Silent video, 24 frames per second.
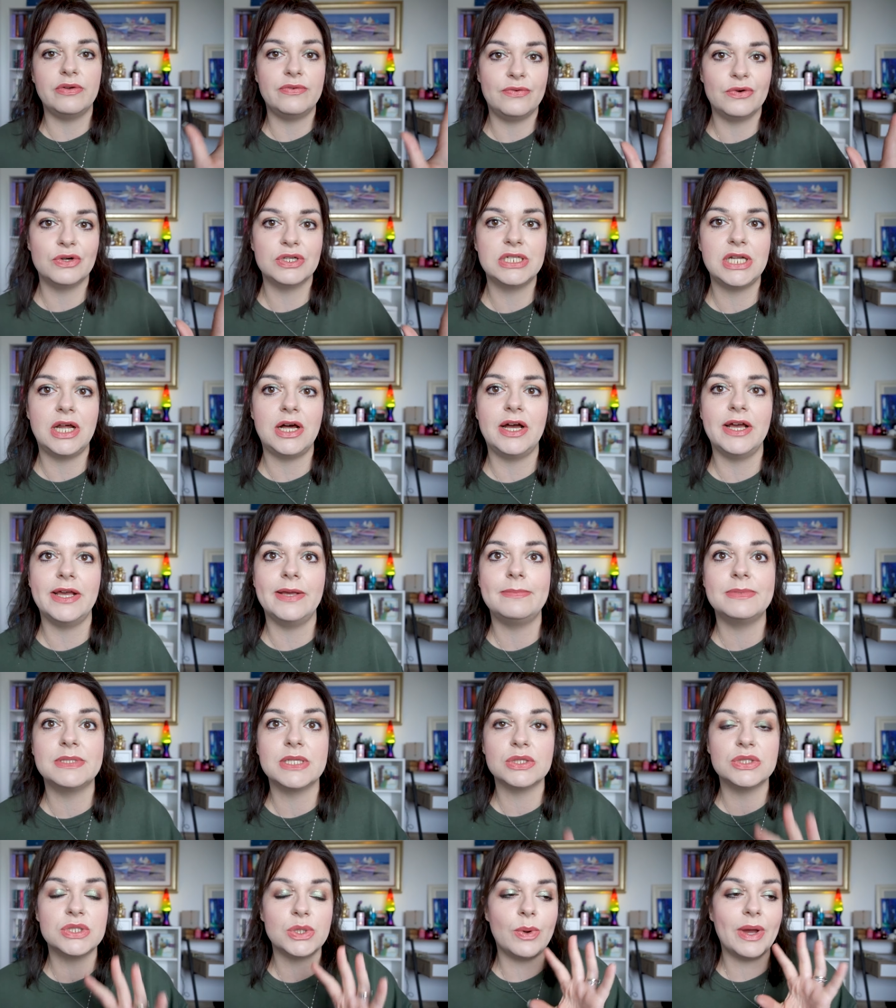4
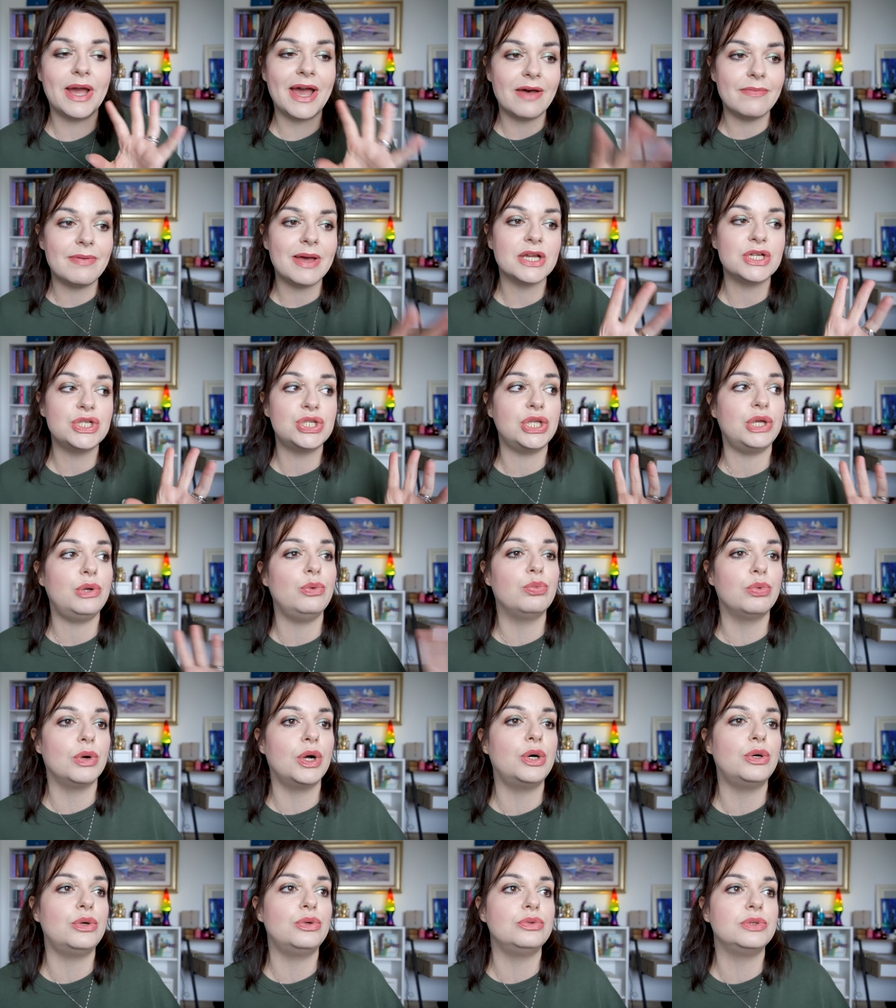times, so I have actually
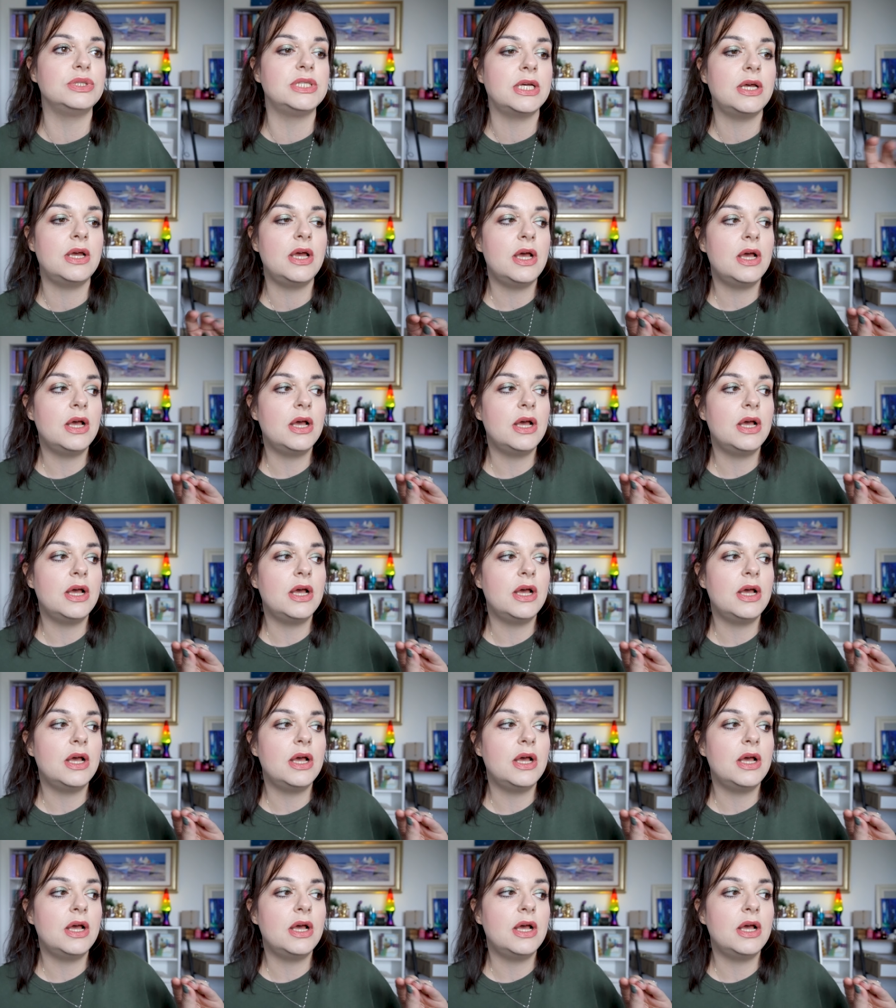rolled